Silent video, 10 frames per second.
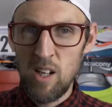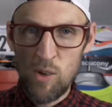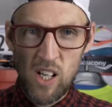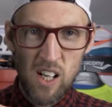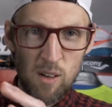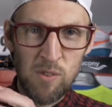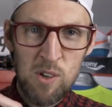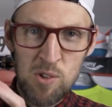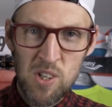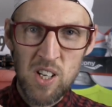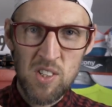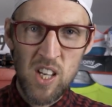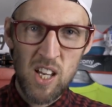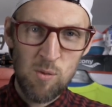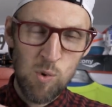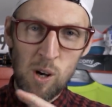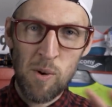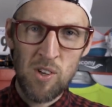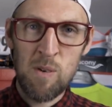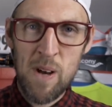I really love Lucidity and Why
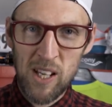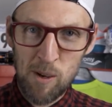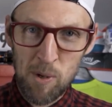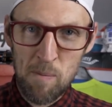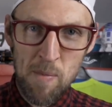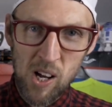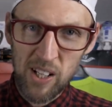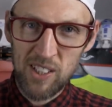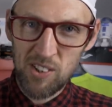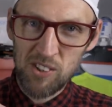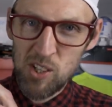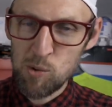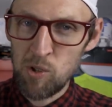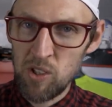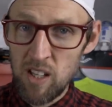Won't You Make Up Your Mind on this one.